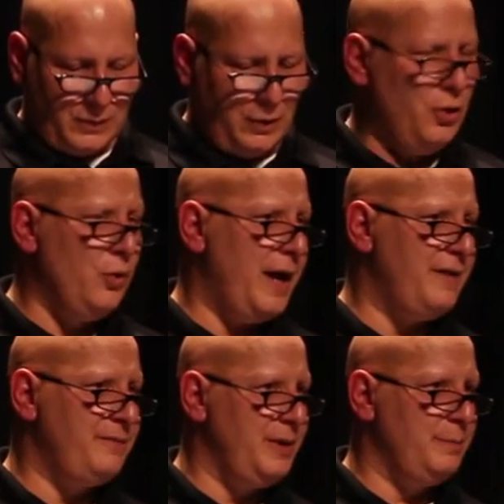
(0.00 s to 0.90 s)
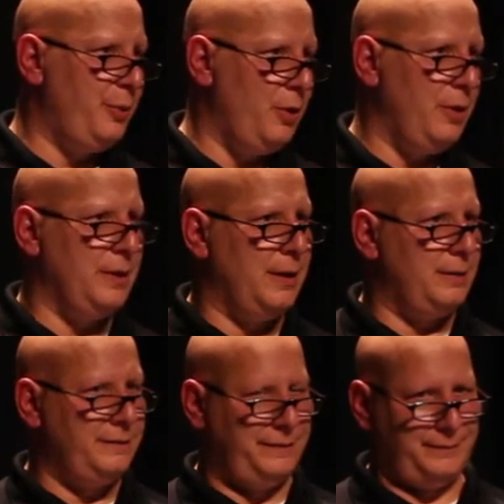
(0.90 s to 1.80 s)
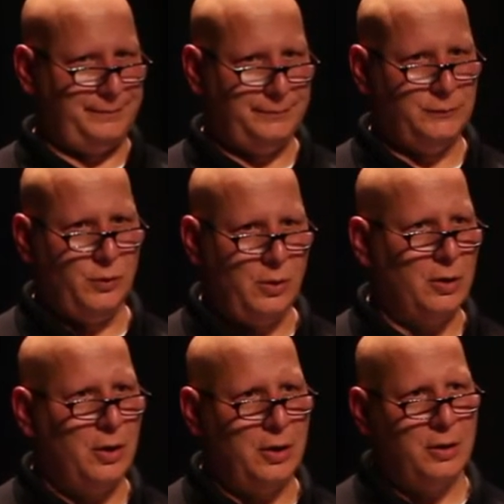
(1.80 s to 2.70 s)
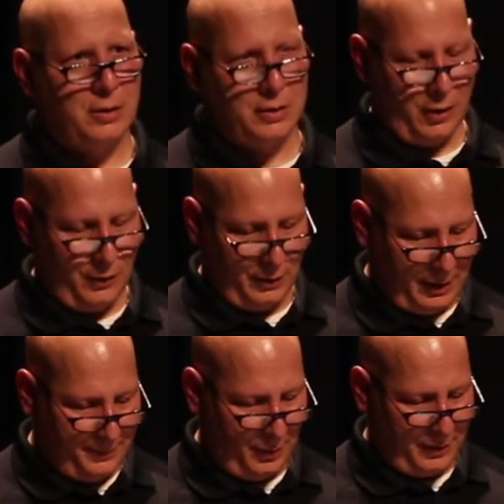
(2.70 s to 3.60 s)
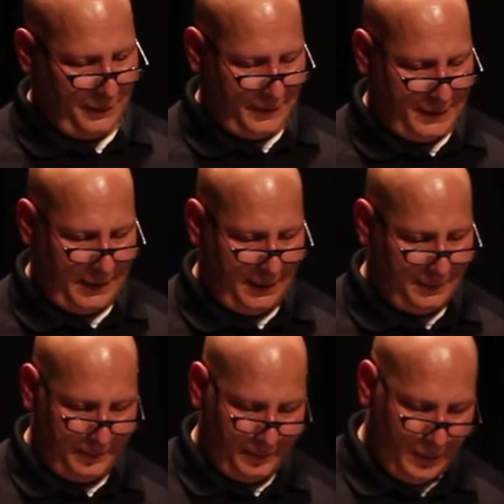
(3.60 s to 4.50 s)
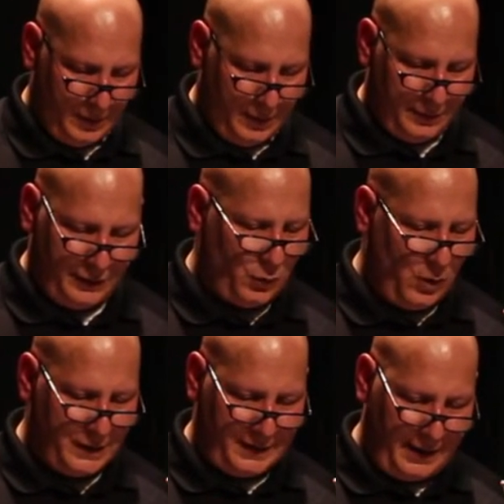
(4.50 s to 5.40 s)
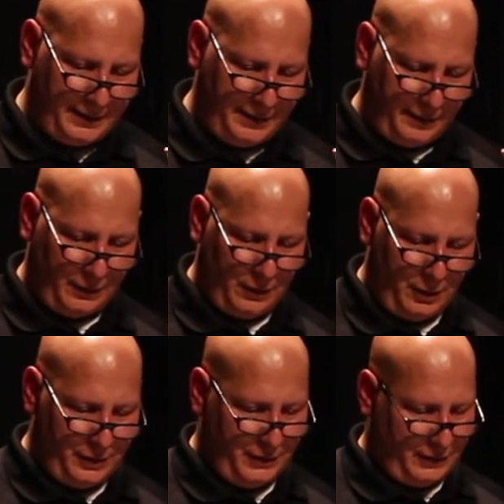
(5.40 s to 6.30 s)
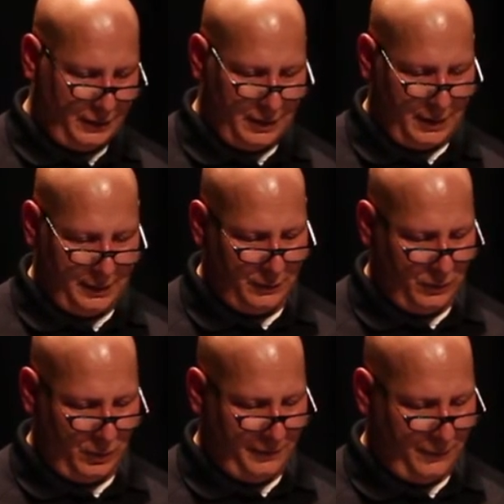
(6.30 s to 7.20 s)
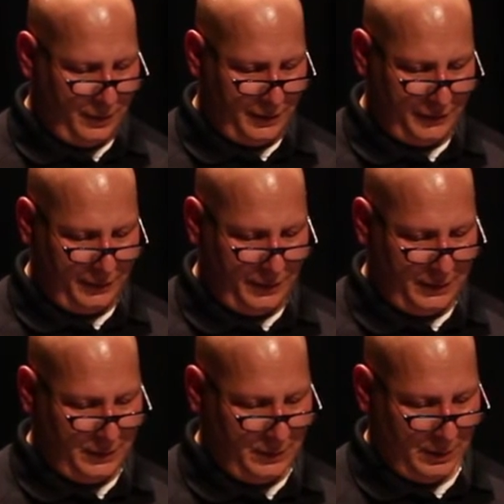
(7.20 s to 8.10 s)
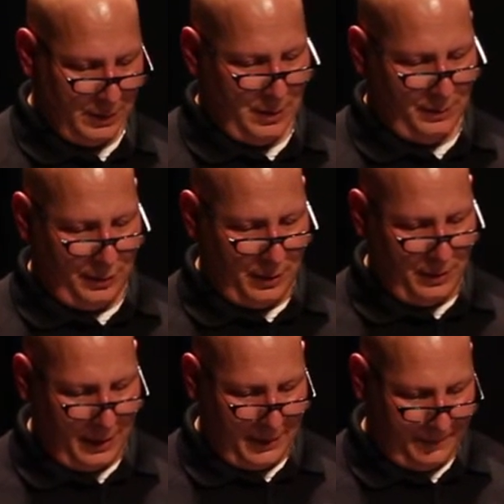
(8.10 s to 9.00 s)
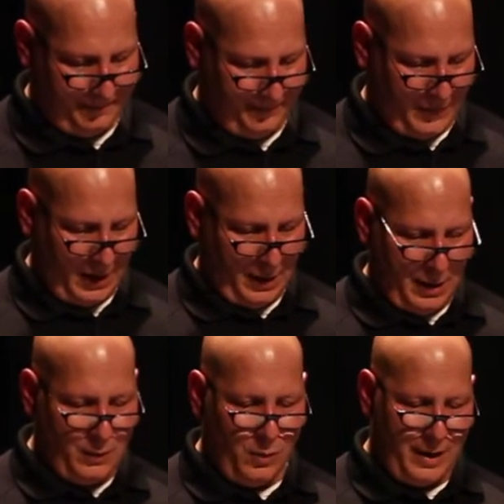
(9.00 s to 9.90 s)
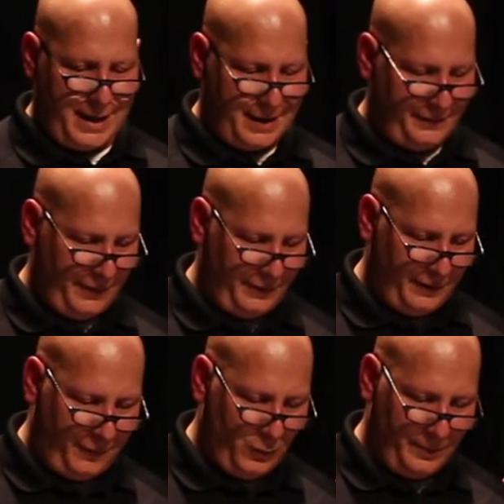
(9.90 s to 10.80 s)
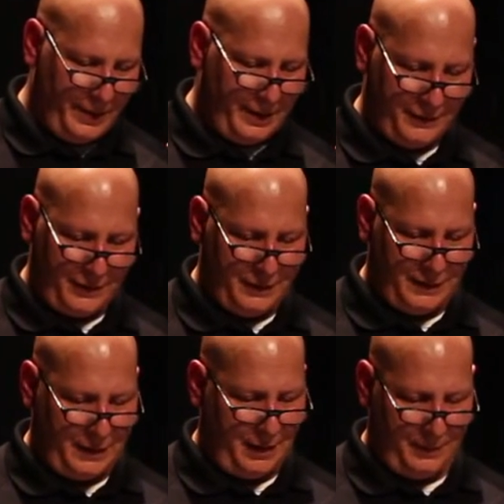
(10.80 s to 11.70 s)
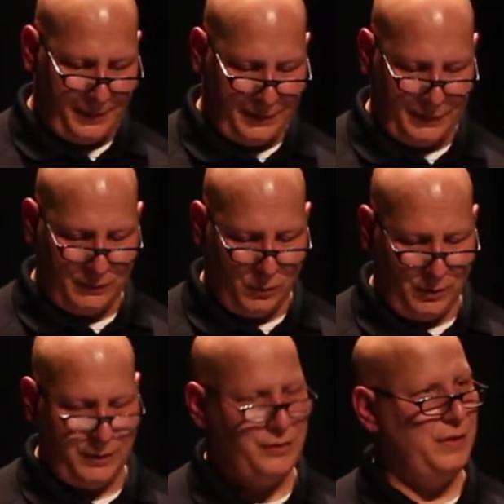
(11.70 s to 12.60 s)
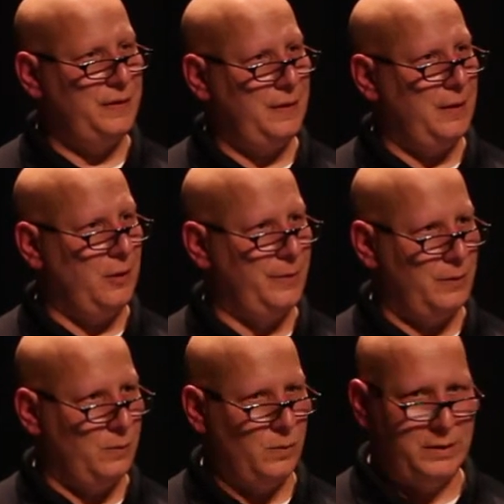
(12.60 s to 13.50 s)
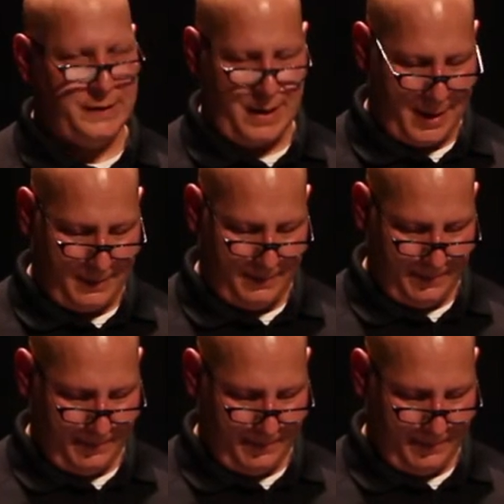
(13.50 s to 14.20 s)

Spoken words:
who have been part of or are currently part of the team. The squad size is the largest in the 124 history of the program, and 1 out of every 4 males on this campus has worn the GT helmet at one time.